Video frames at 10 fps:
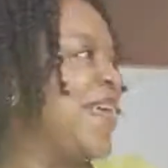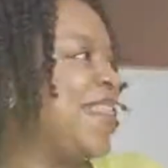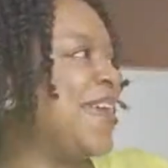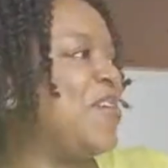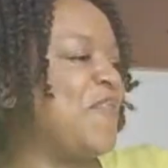
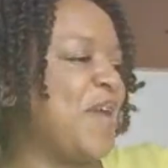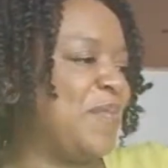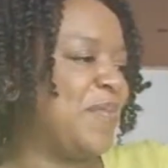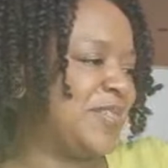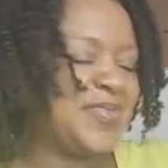thank you very
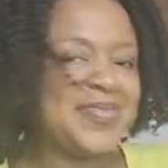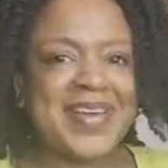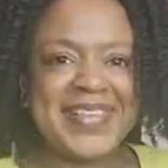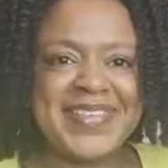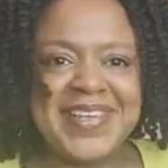much,
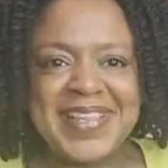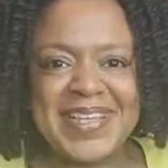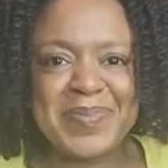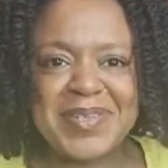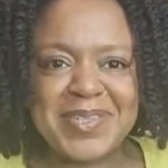Conrad.
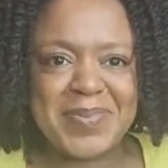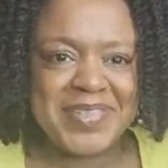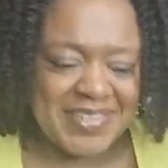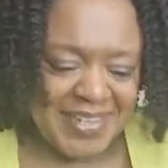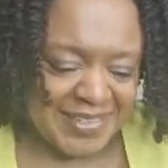That's much
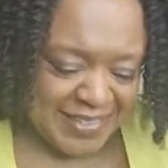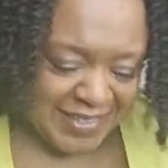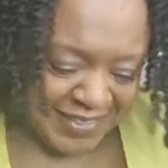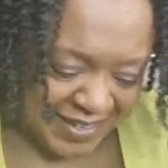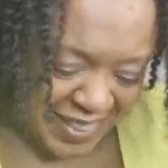appreciated.
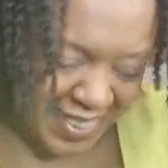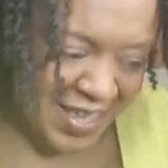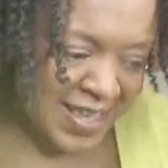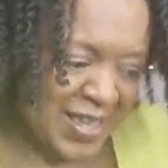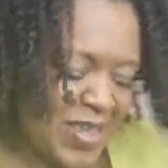
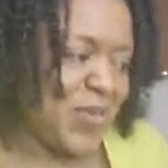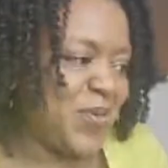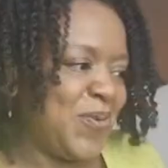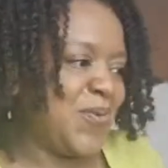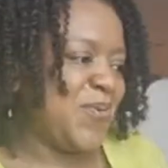Thank
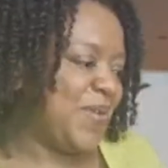you.